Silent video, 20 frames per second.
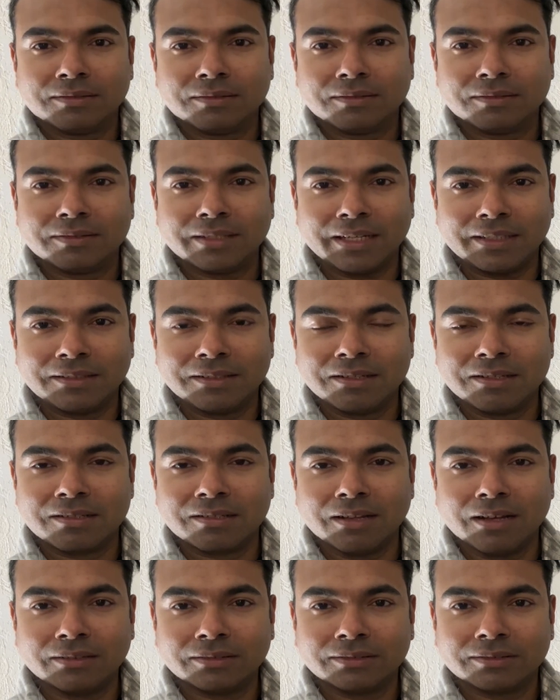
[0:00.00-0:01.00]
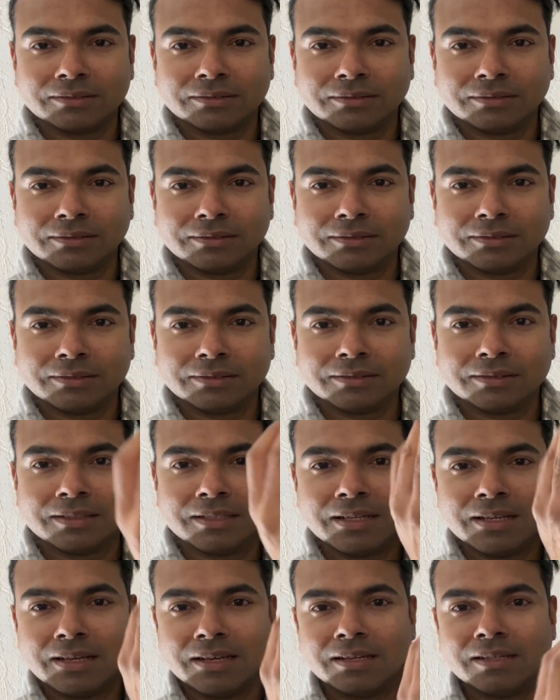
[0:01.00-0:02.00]
tighten the slot,
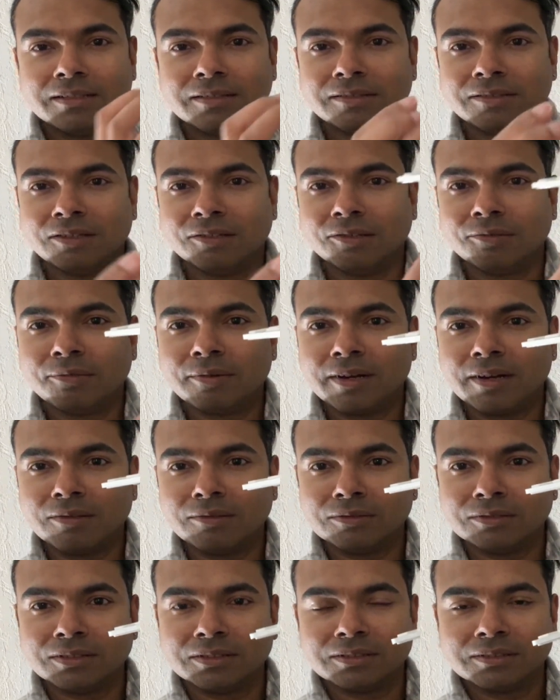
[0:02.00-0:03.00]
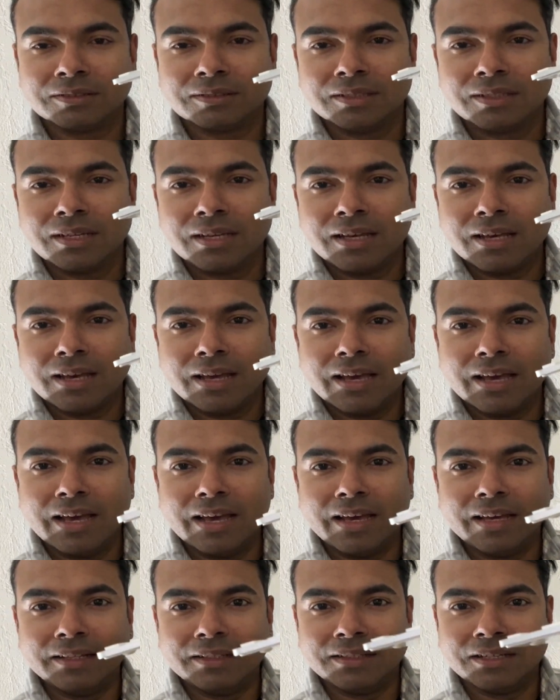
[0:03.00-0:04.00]
turn it around,
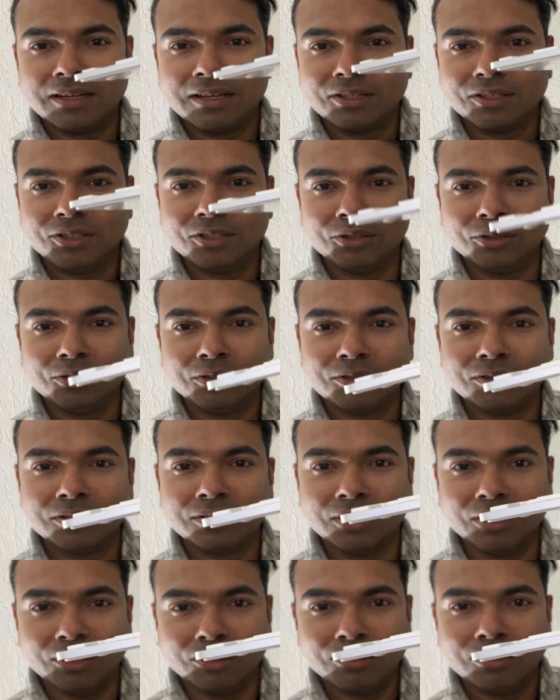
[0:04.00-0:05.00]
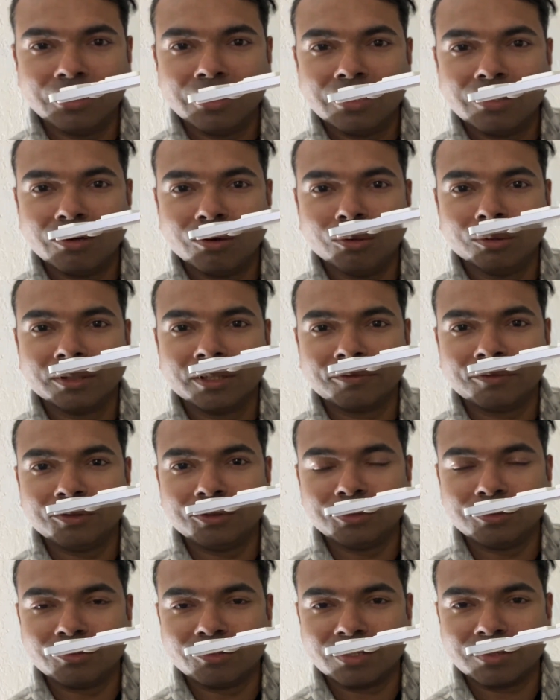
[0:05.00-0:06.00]
and you're good to go. All you have to
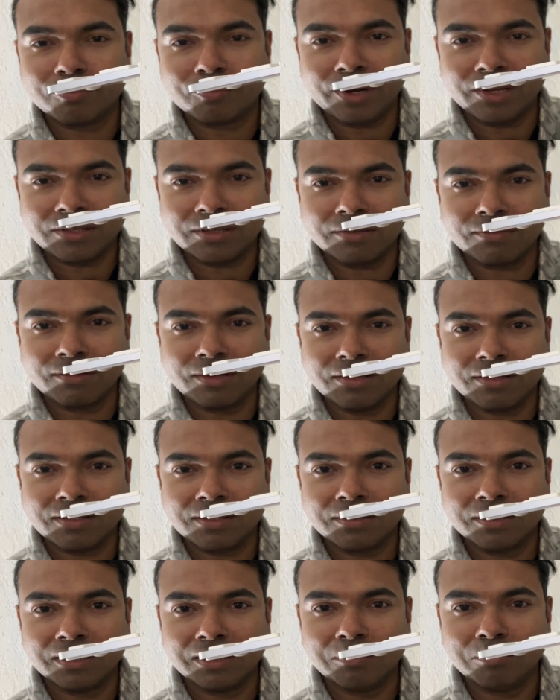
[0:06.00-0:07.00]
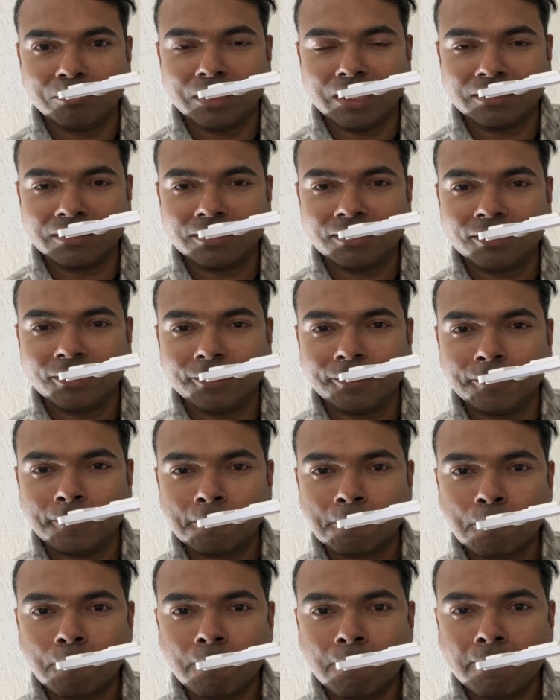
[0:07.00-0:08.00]
do is just press on this little button here.
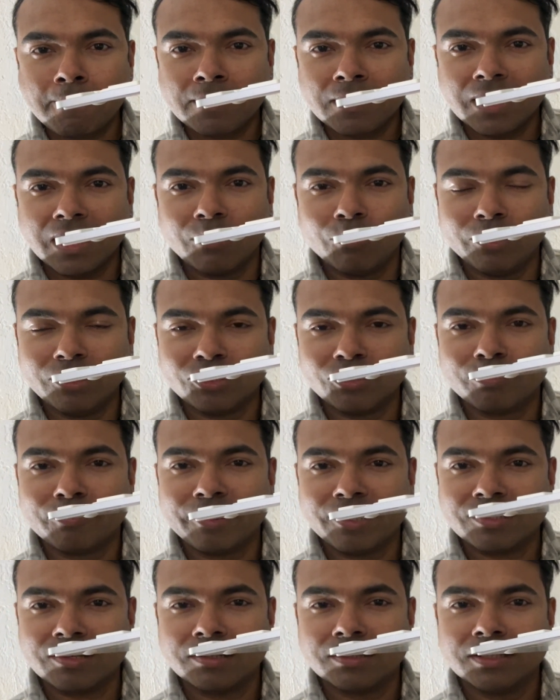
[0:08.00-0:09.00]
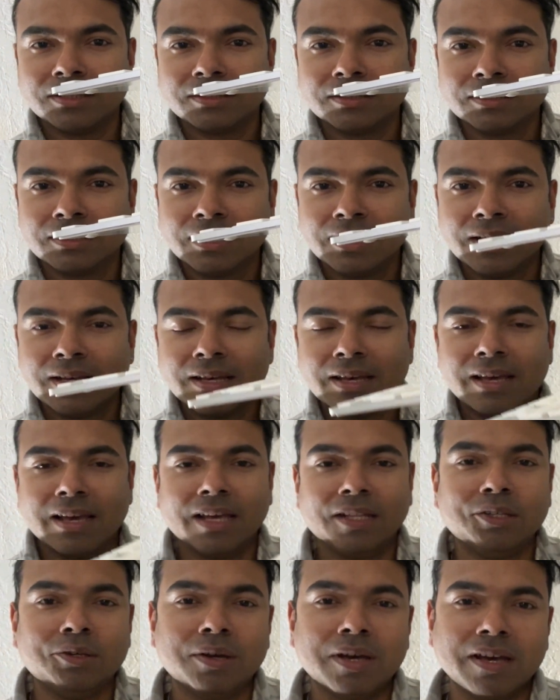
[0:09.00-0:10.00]
And once you press on it
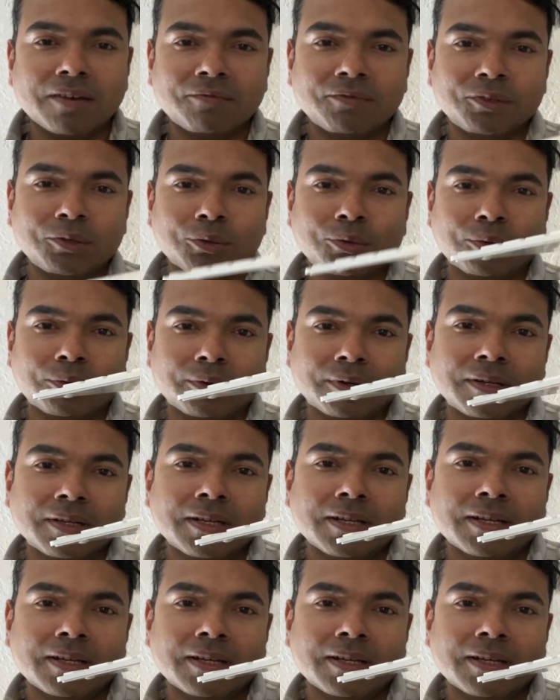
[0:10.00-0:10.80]
and you have your